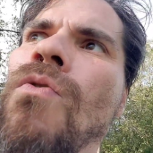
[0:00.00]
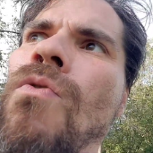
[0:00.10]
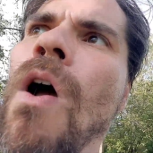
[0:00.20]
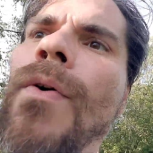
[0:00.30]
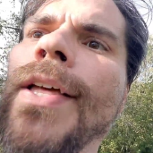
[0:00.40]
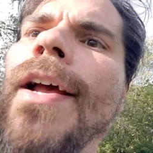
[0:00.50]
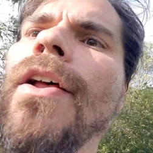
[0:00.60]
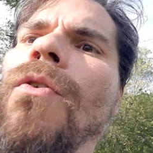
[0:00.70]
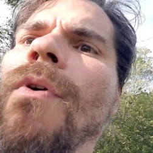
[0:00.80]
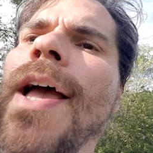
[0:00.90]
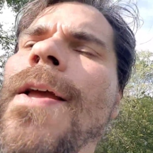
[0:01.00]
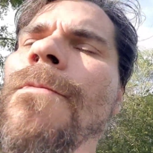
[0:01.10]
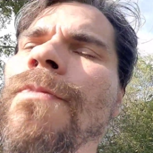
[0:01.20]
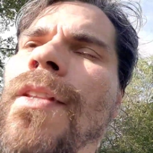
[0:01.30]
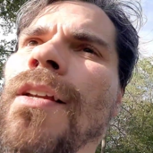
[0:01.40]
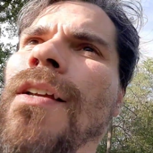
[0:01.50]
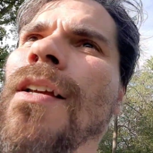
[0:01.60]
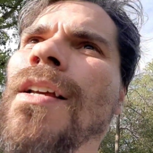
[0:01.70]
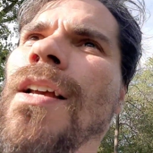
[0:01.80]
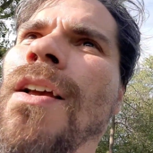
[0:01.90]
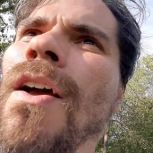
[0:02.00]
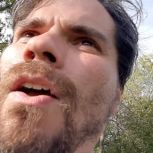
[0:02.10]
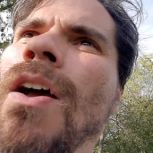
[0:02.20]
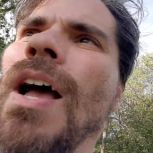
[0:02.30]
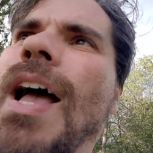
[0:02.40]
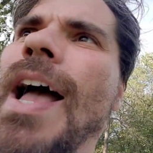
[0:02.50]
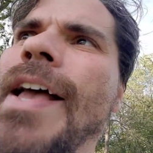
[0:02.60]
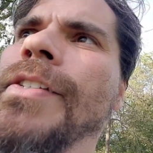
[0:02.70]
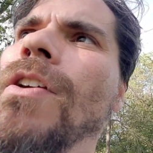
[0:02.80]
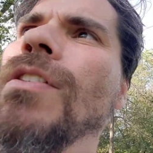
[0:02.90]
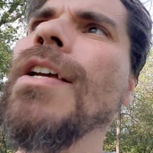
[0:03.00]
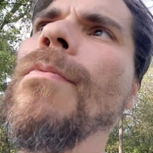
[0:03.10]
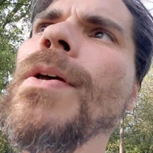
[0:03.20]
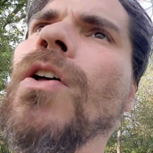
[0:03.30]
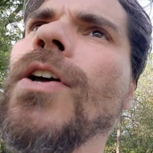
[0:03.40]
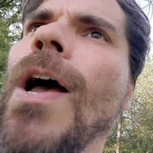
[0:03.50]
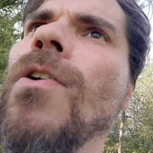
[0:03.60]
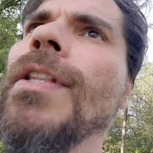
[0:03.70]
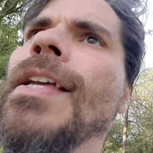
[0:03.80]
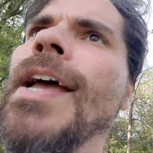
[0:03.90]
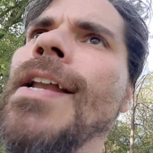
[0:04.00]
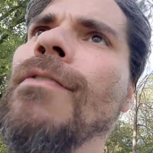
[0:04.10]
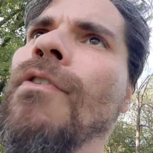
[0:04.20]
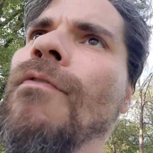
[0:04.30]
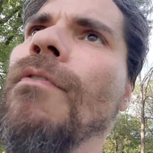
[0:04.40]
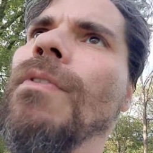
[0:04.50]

Well, with that out of the way, I still think it'll be Logano at the end for